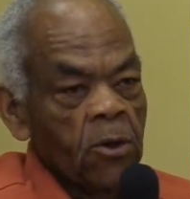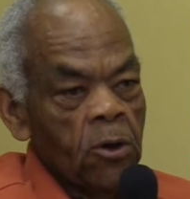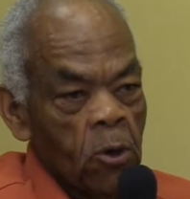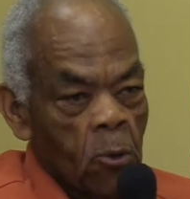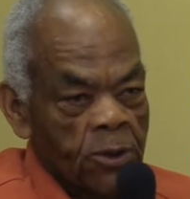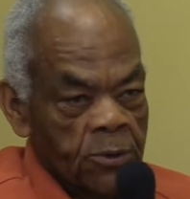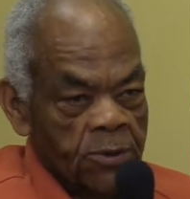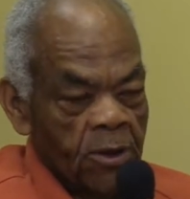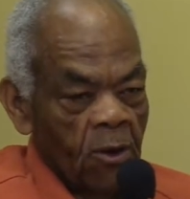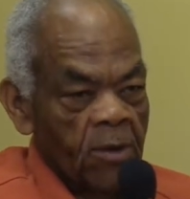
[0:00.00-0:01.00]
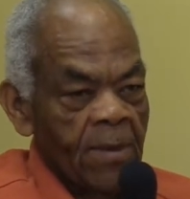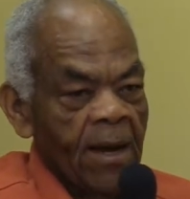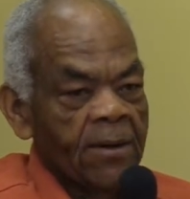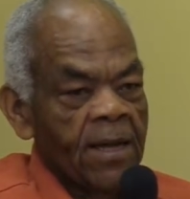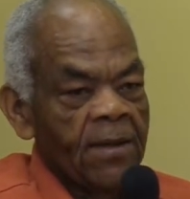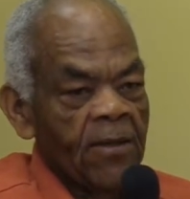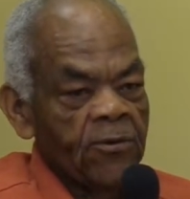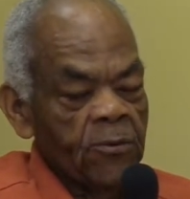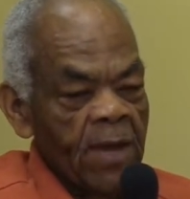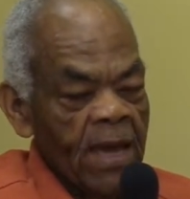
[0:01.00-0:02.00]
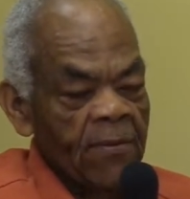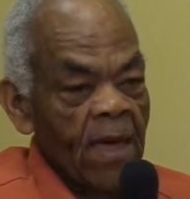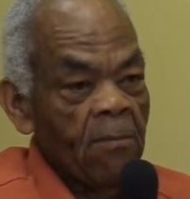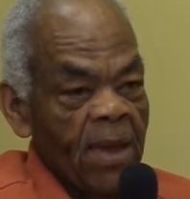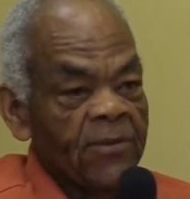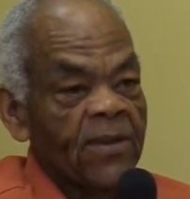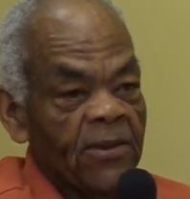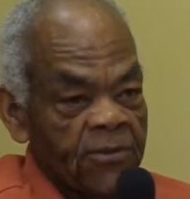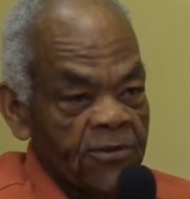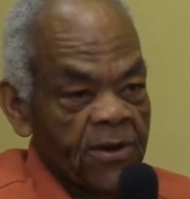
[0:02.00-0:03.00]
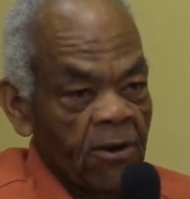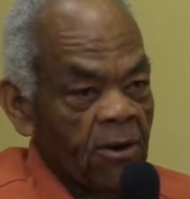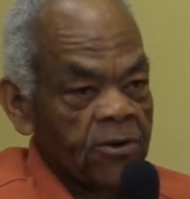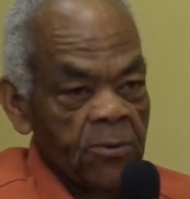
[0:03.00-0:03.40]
knew what you was talking about and that you had their best interest at heart.